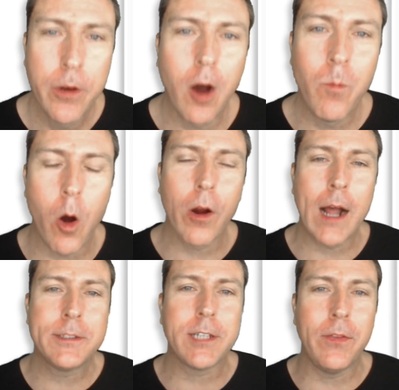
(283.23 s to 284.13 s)
No
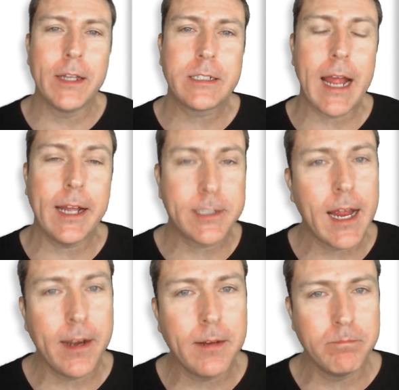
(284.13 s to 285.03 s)
morons, in this case
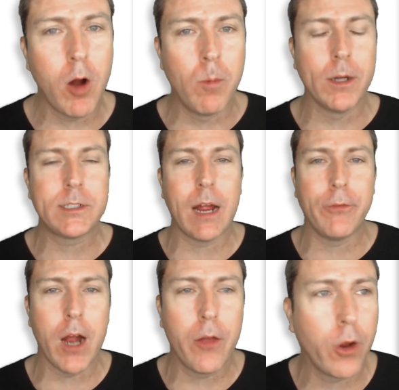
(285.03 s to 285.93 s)
and in almost
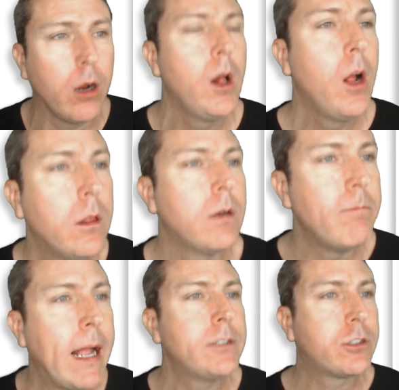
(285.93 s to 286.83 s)
every other, the
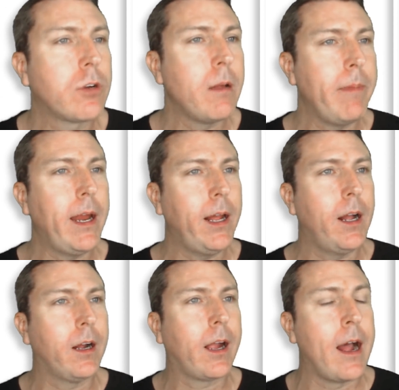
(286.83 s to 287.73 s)
mainstream
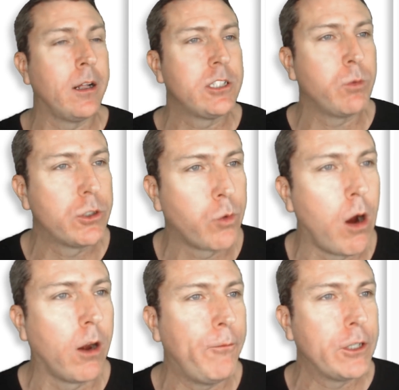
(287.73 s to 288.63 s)
media accounts which were
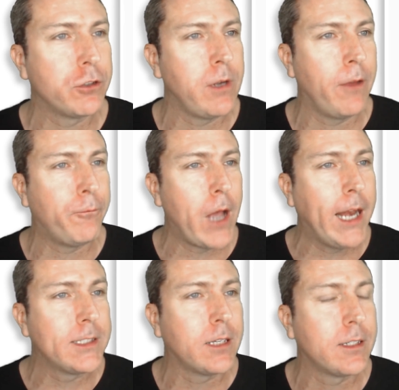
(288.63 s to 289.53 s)
artificially
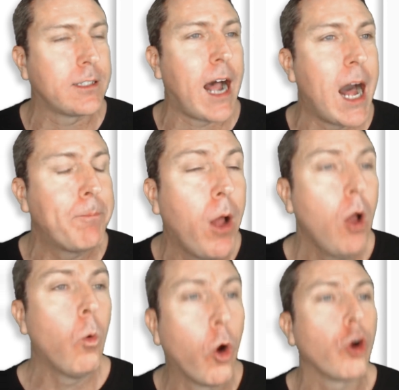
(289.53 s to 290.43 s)
inflated to the top
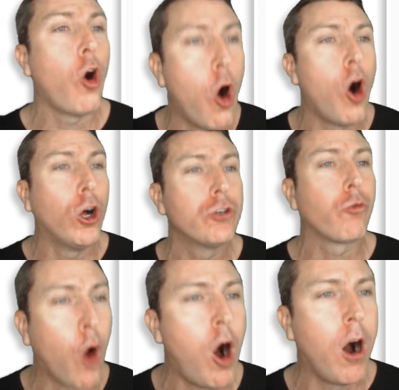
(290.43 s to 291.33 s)
were all
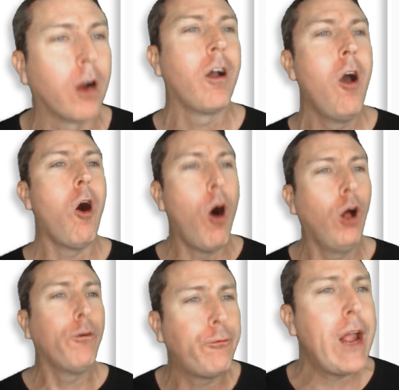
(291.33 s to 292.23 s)
wrong,
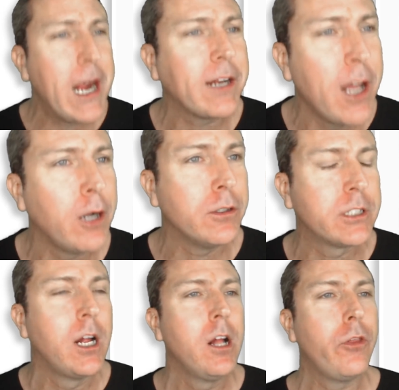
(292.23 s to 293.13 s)
all fake news.